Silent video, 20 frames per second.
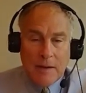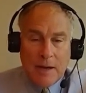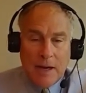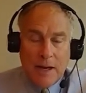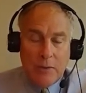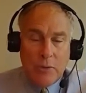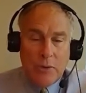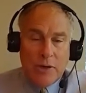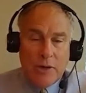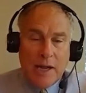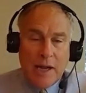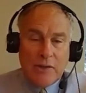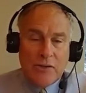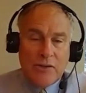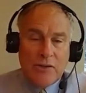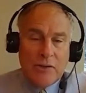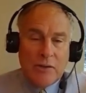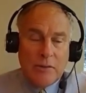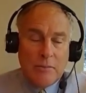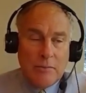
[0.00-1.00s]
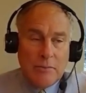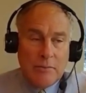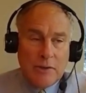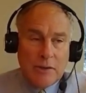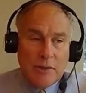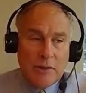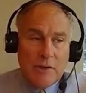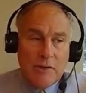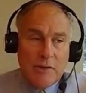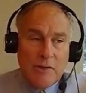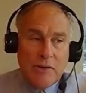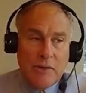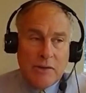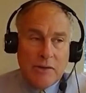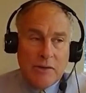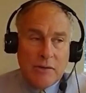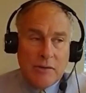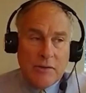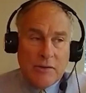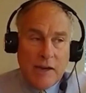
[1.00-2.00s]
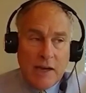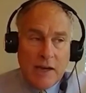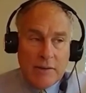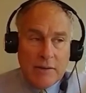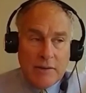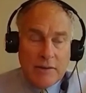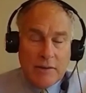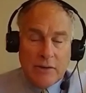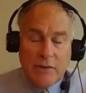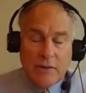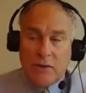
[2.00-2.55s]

I would ask them to consider the fact that the